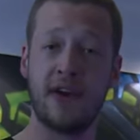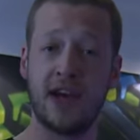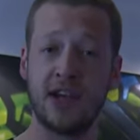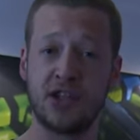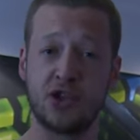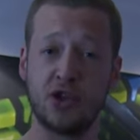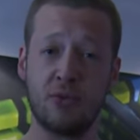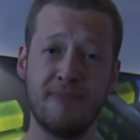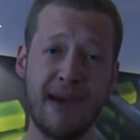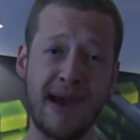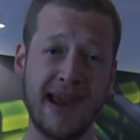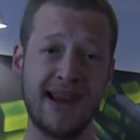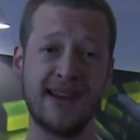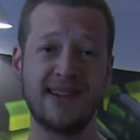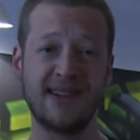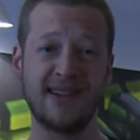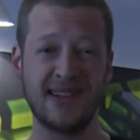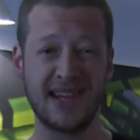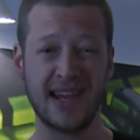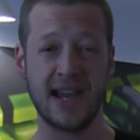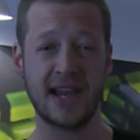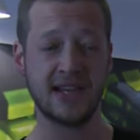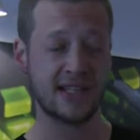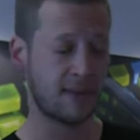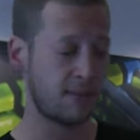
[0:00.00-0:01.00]
your main D A
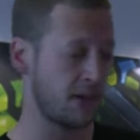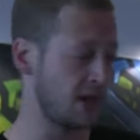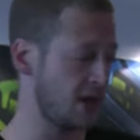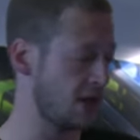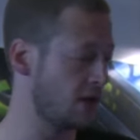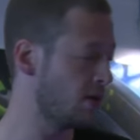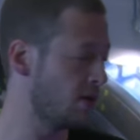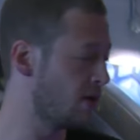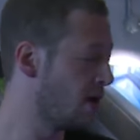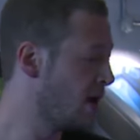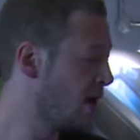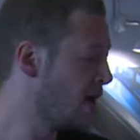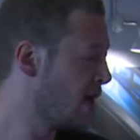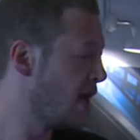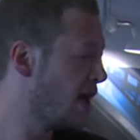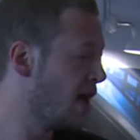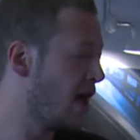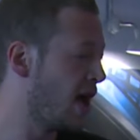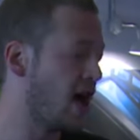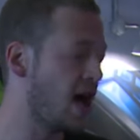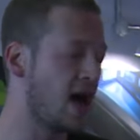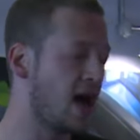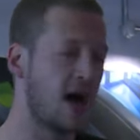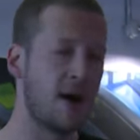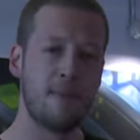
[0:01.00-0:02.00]
W.
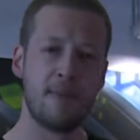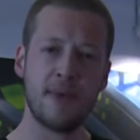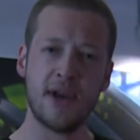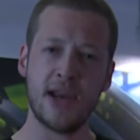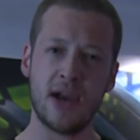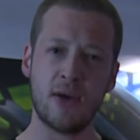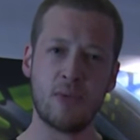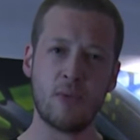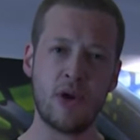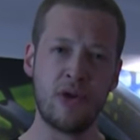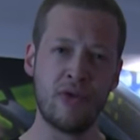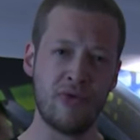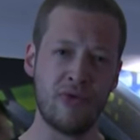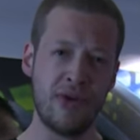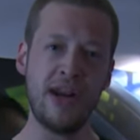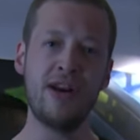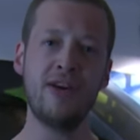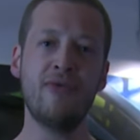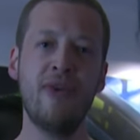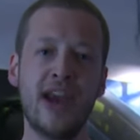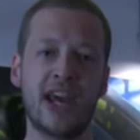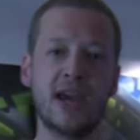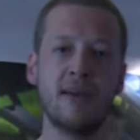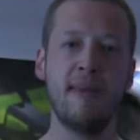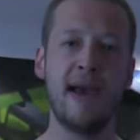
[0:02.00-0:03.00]
Um, we really
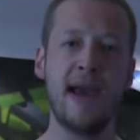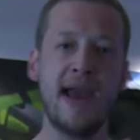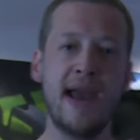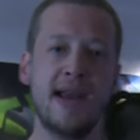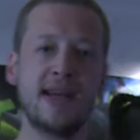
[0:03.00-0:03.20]
recommend